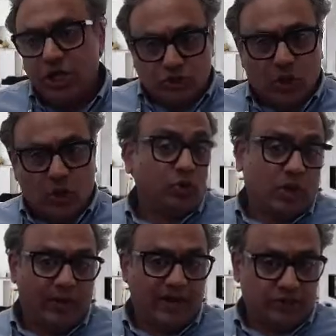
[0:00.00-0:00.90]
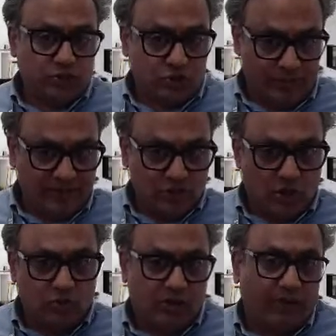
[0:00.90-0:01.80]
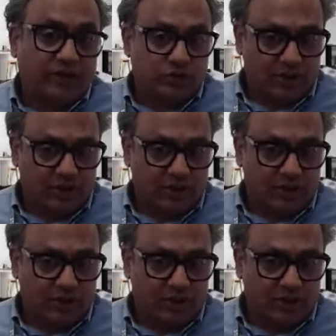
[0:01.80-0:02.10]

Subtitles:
So or to acquire those domains or to acquire those